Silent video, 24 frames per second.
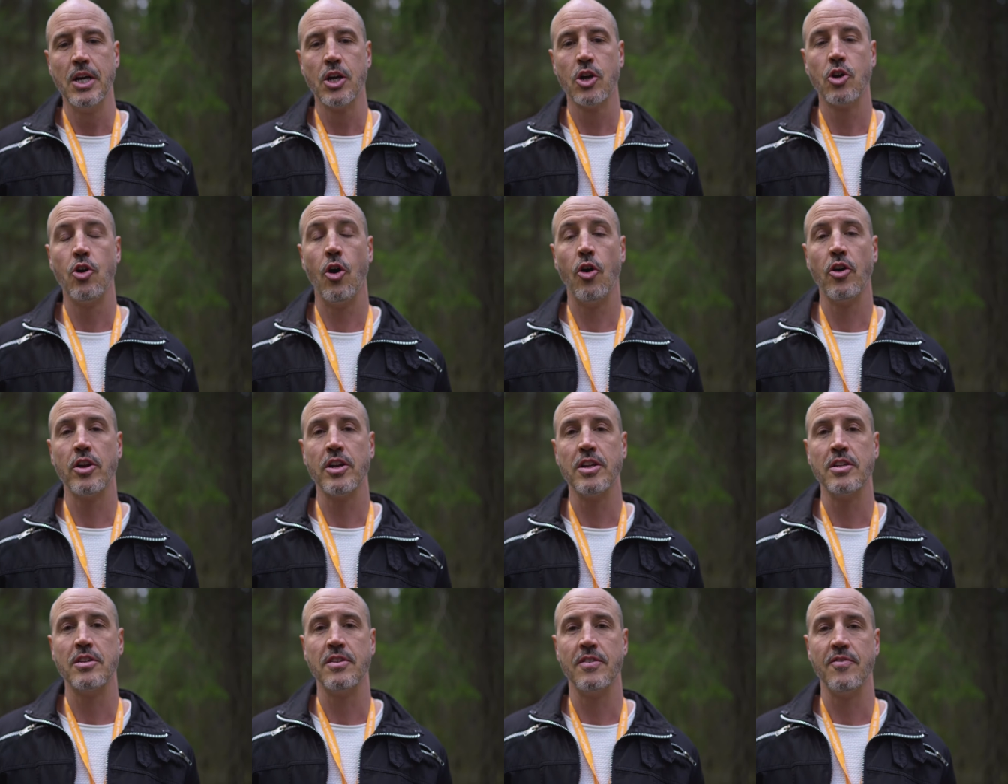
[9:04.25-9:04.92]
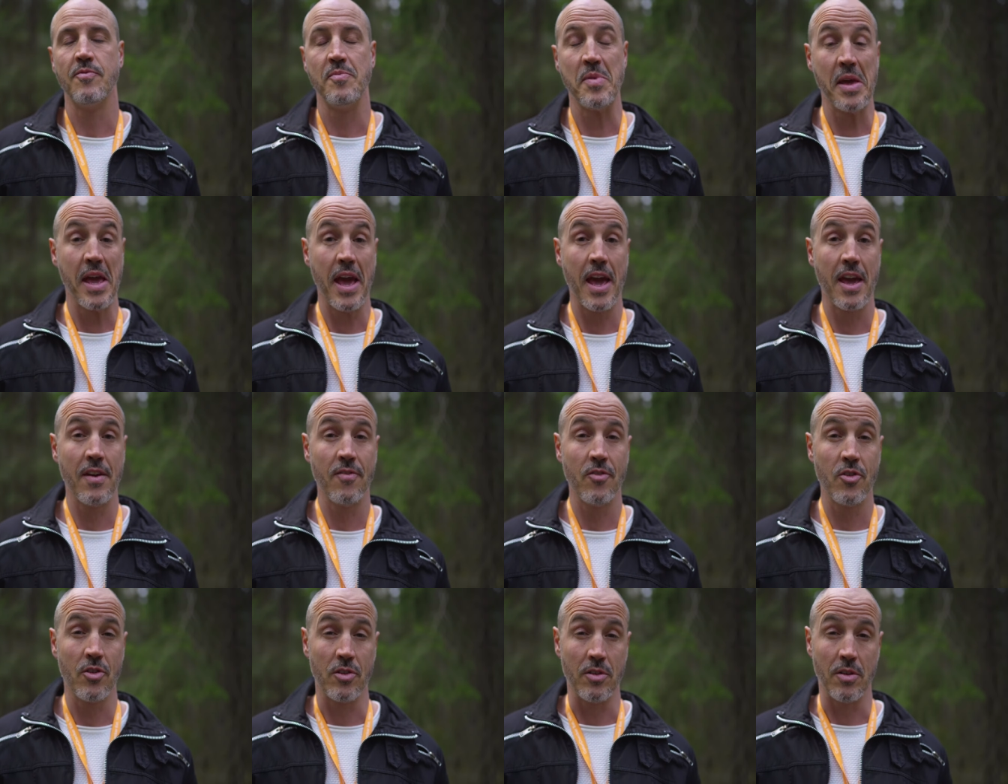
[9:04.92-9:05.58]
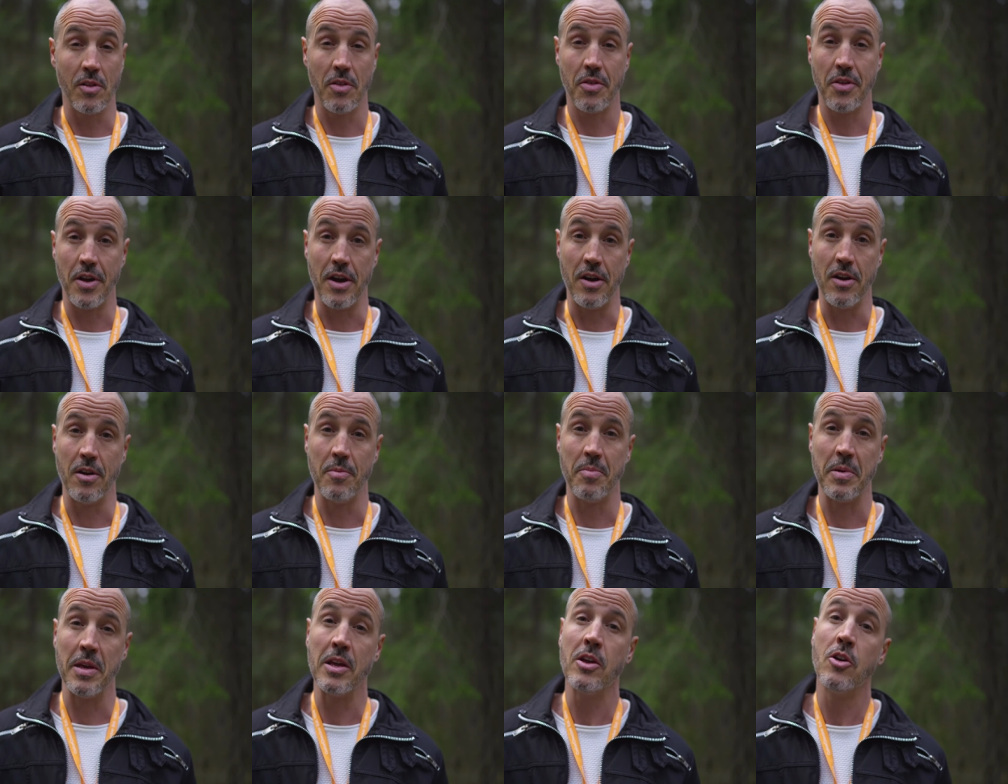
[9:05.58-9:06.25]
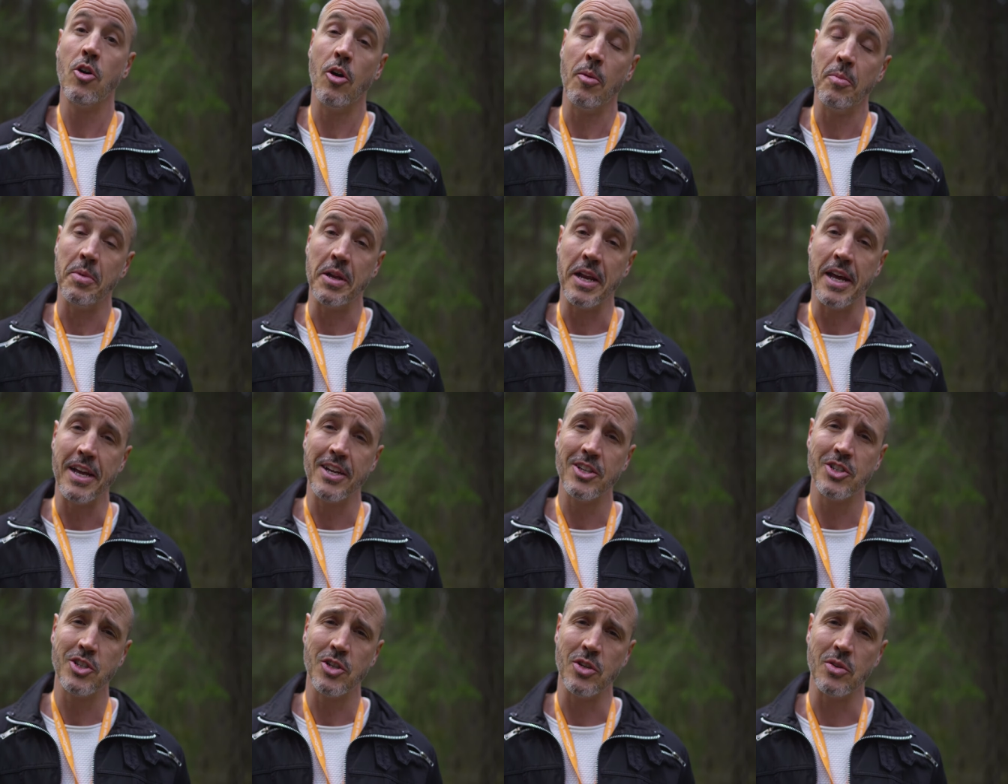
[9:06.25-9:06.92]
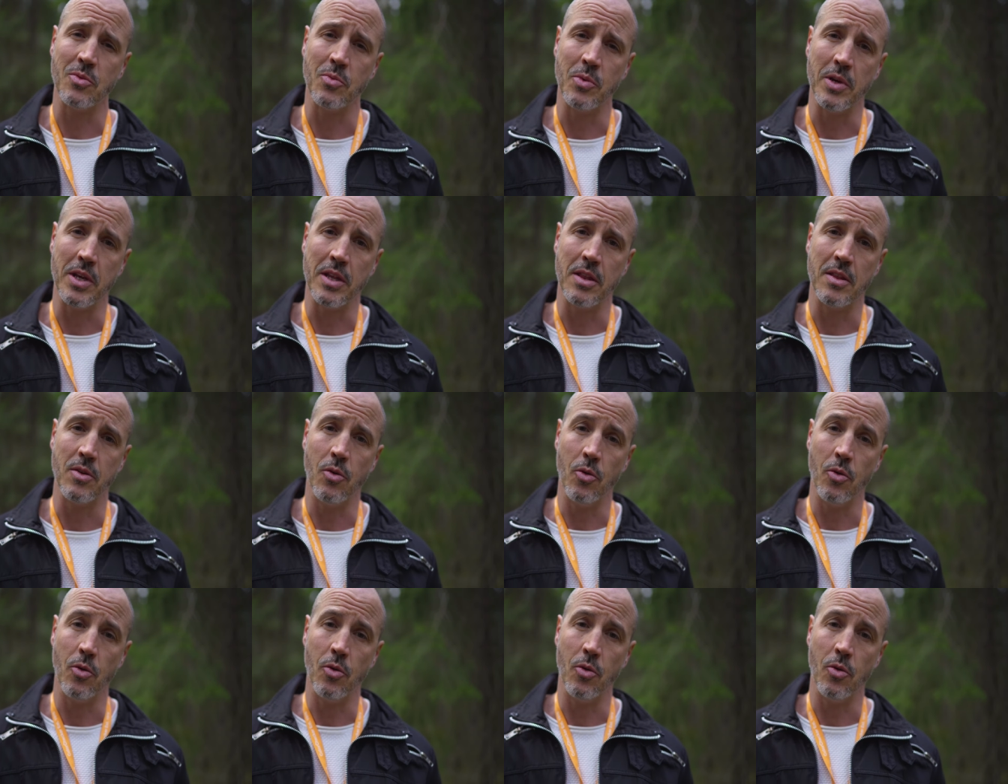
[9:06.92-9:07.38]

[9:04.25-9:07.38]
cognitive behavioral therapy in combination with